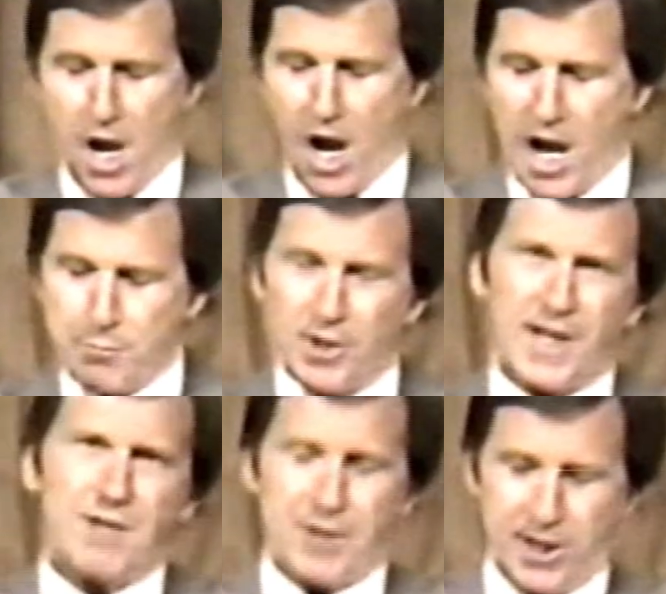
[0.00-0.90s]
I
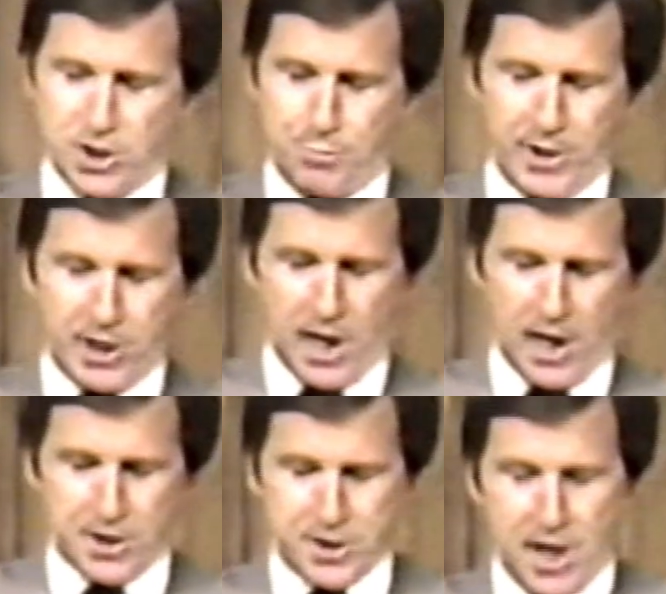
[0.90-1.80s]
believe it is
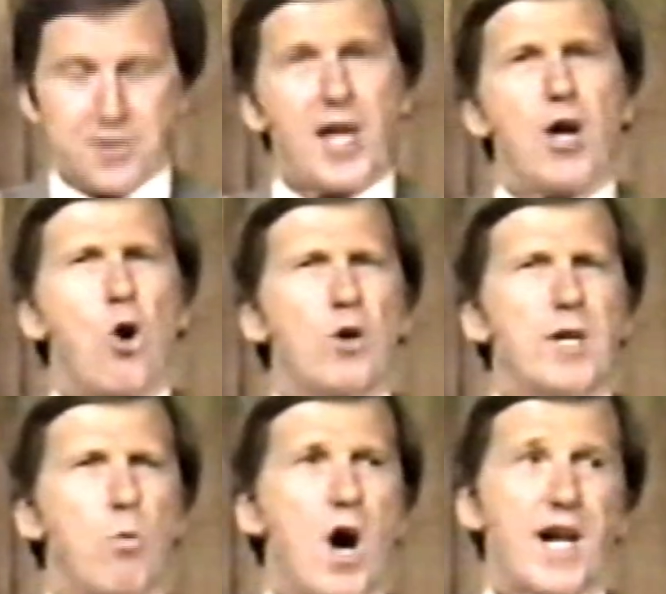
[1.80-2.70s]
because they only
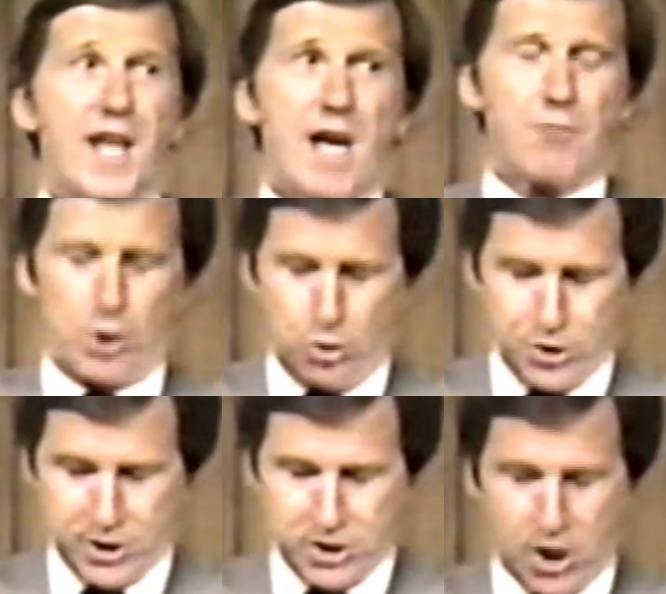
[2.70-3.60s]
want
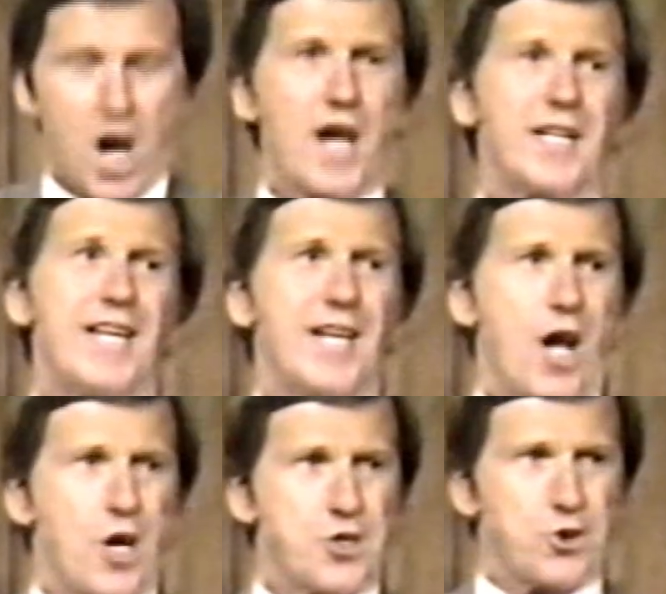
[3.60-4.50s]
evolution taught in
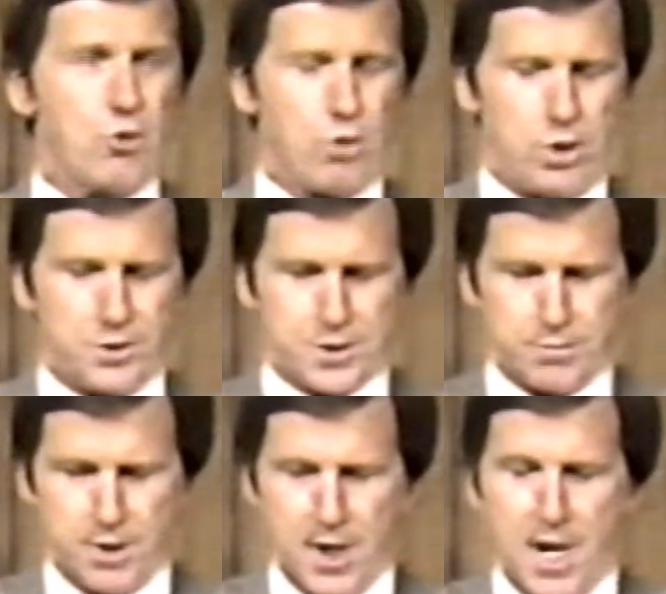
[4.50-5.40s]
our schools.
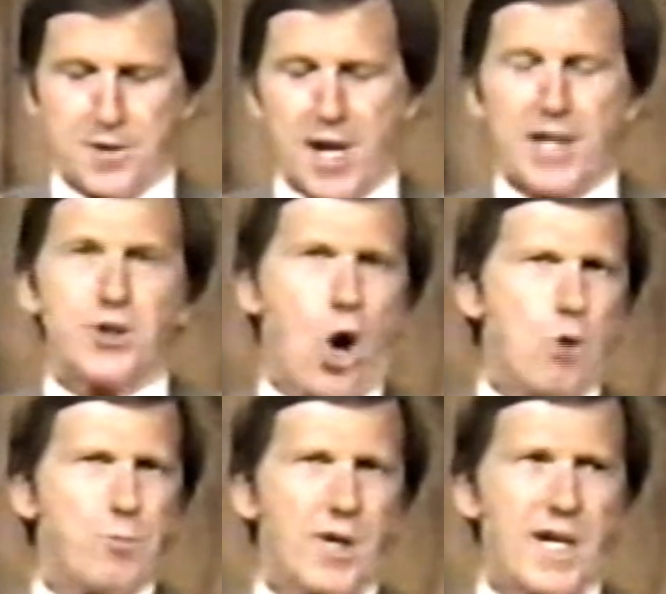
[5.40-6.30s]
They
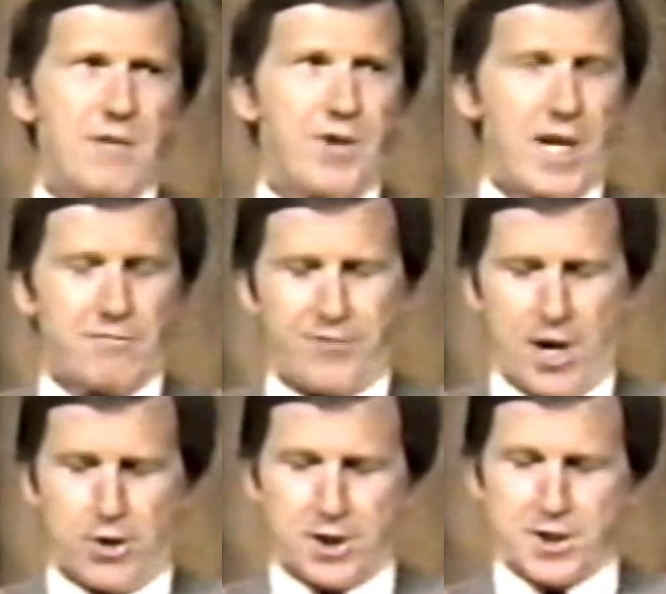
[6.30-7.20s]
don't believe in
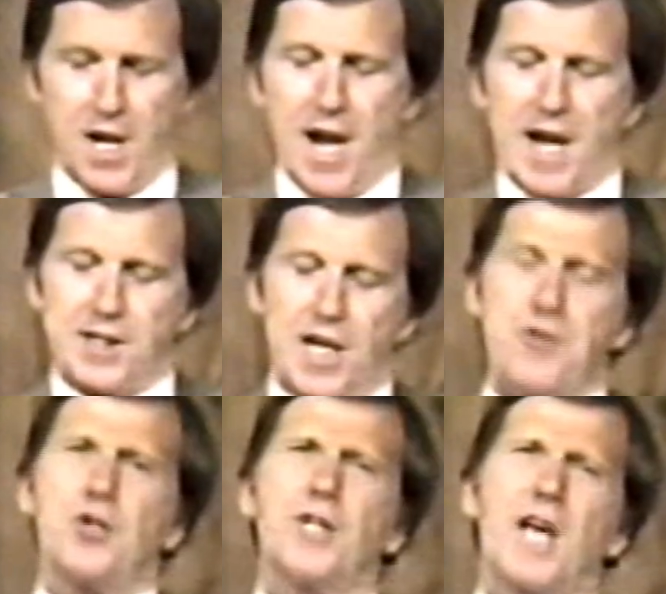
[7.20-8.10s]
fairness, and
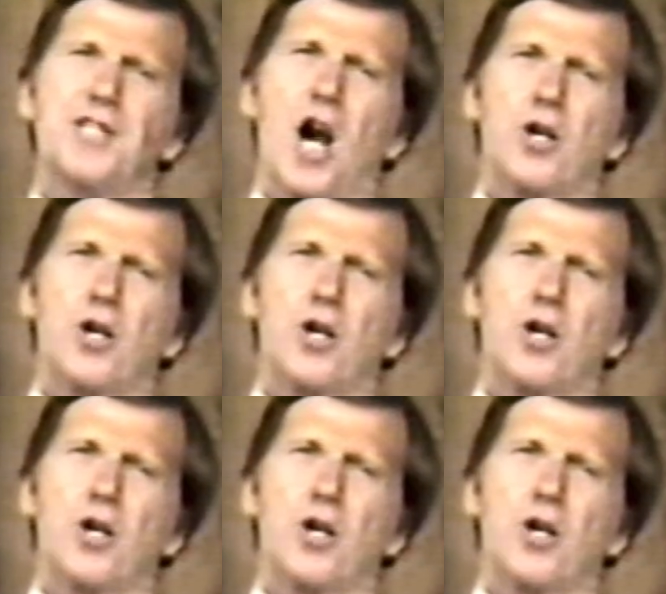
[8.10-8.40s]
neither does our